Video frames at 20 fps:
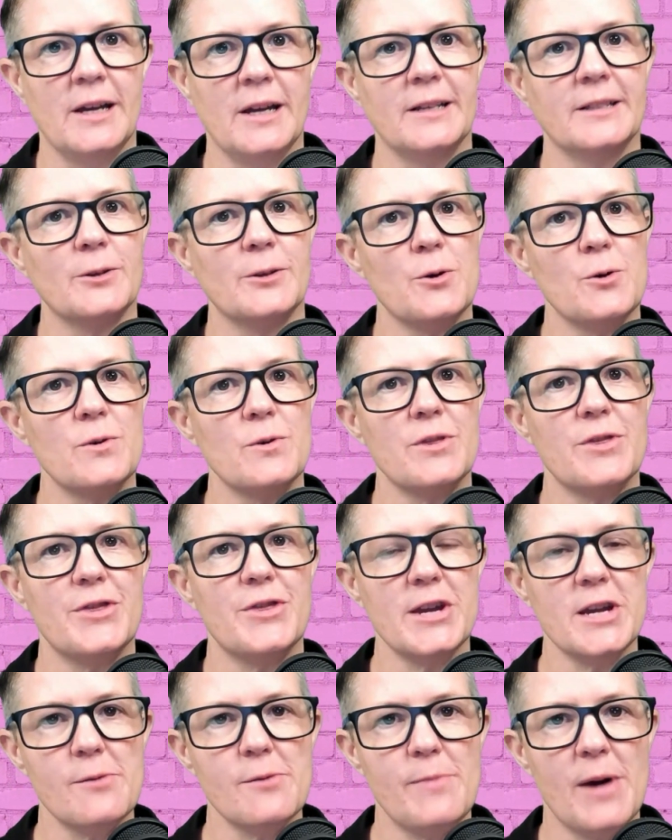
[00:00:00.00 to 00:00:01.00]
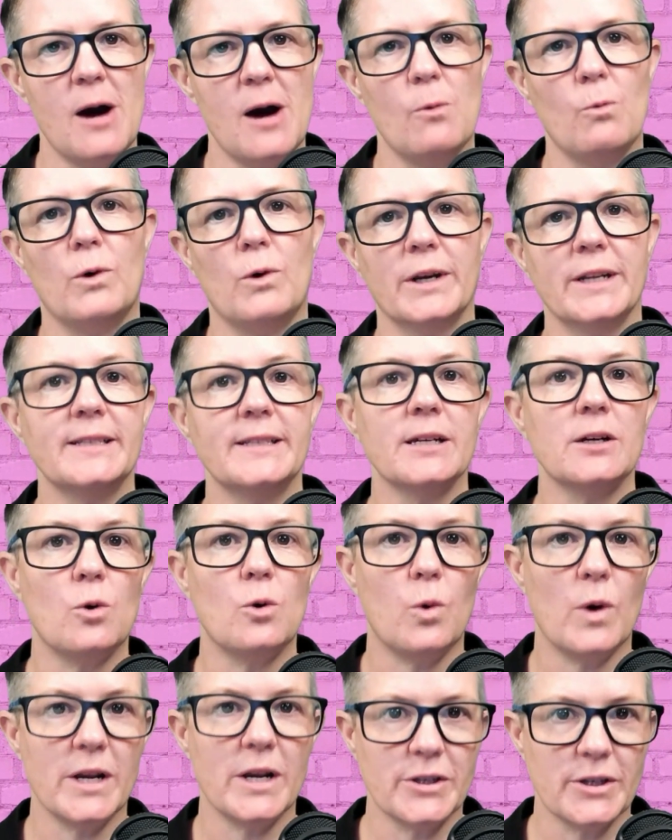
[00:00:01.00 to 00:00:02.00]
So think about what is a
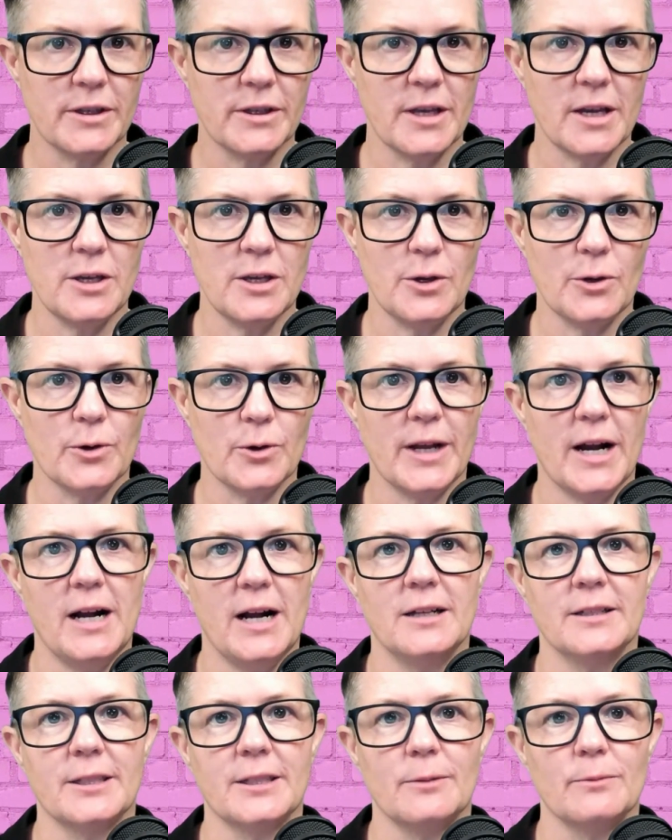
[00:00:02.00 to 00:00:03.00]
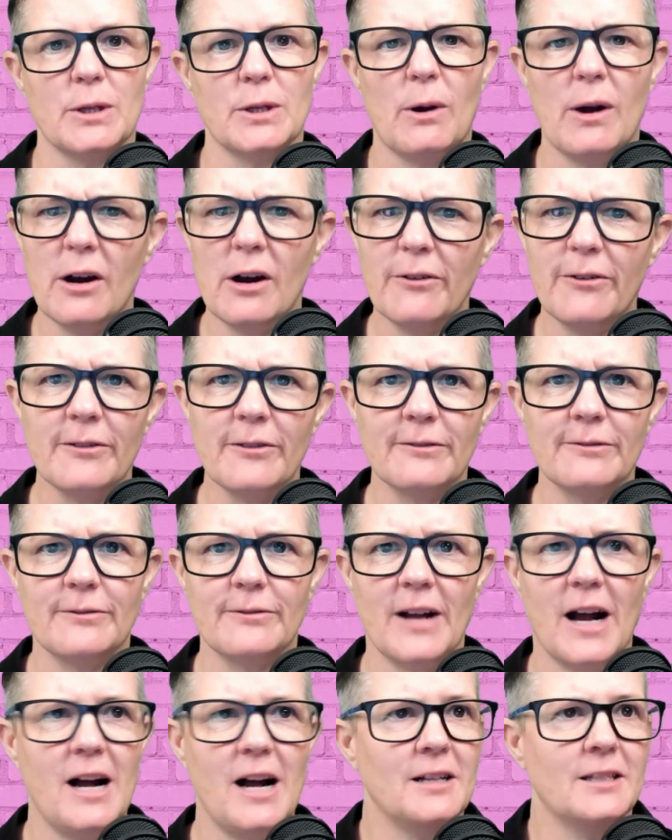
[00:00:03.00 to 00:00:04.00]
question that you could ask them. So I often
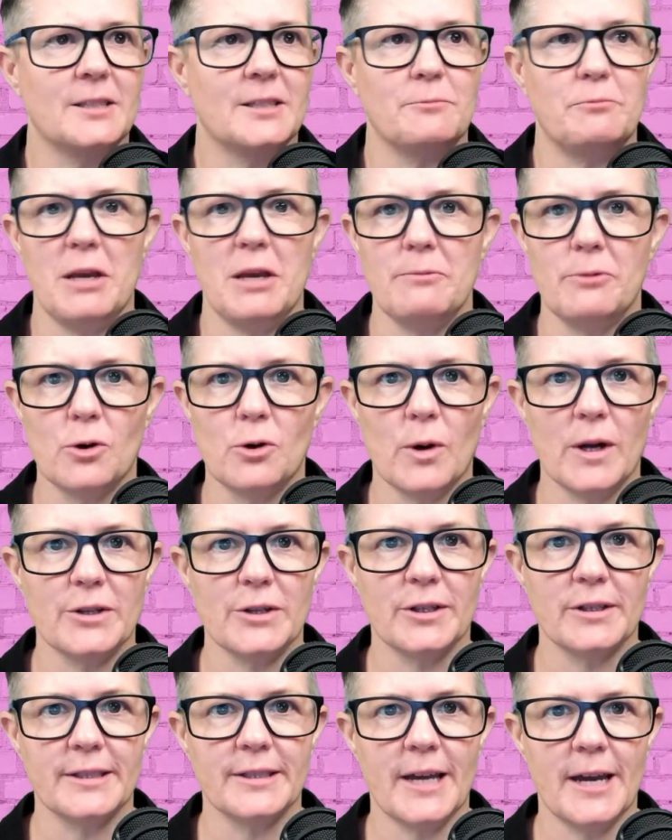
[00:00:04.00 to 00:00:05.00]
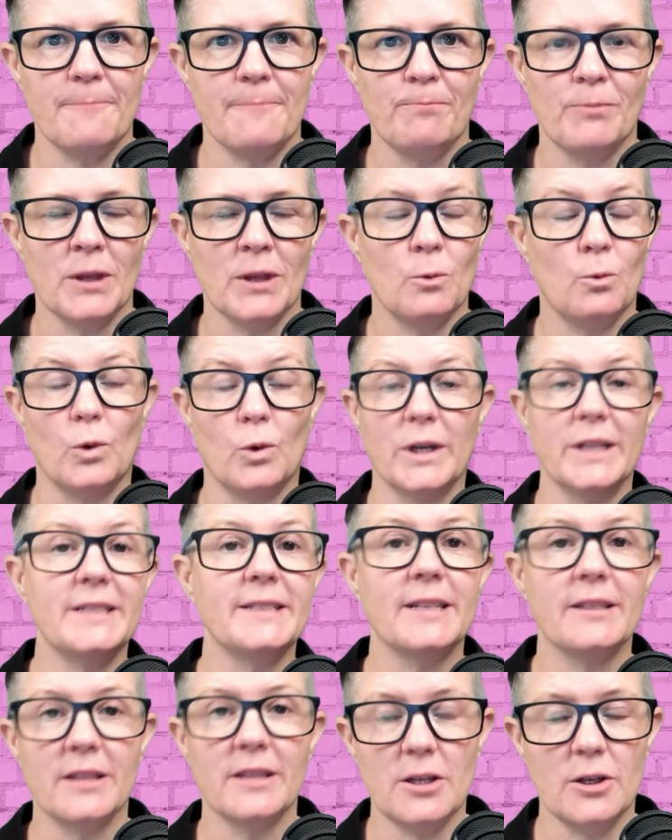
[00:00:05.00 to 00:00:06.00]
ask people questions like, What is
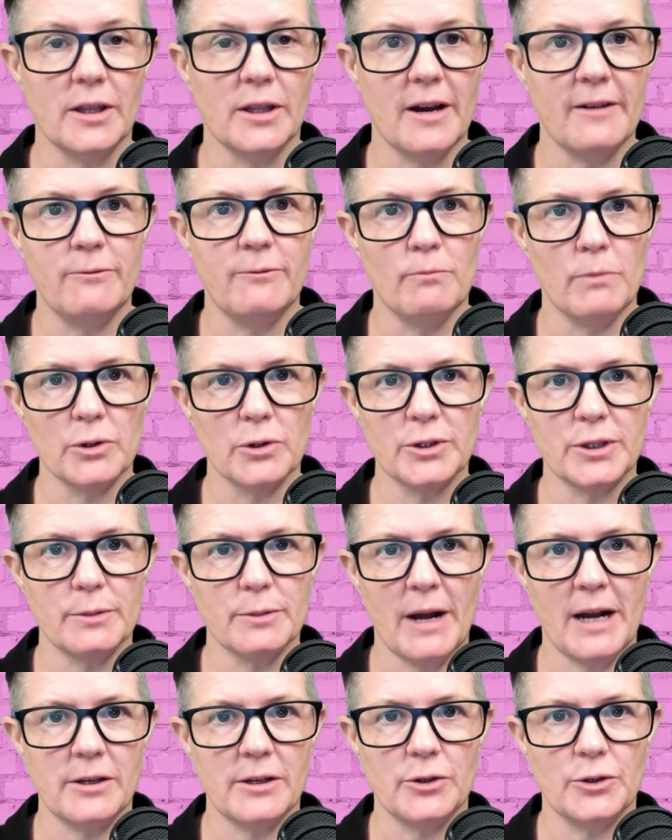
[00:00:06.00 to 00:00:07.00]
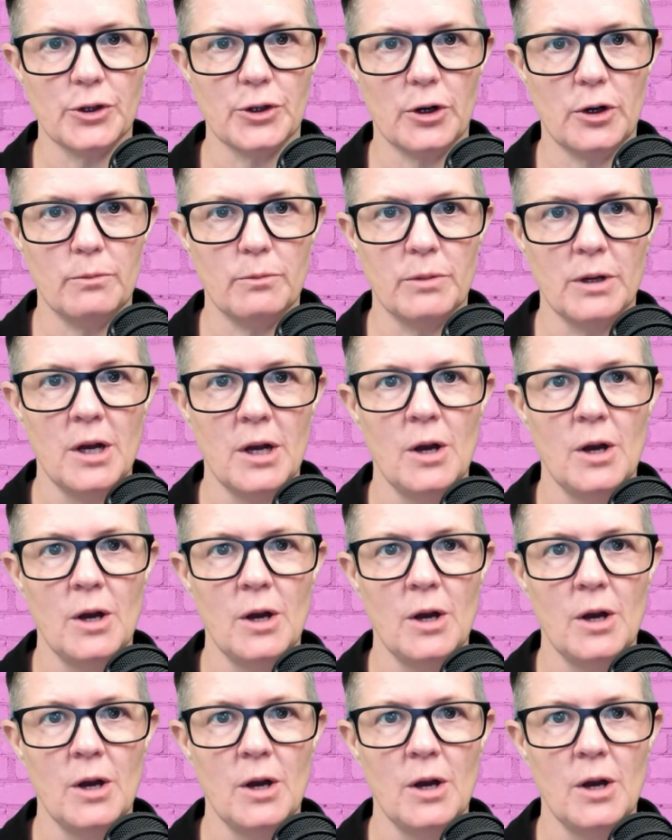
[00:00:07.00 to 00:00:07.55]
it that you love most about your job?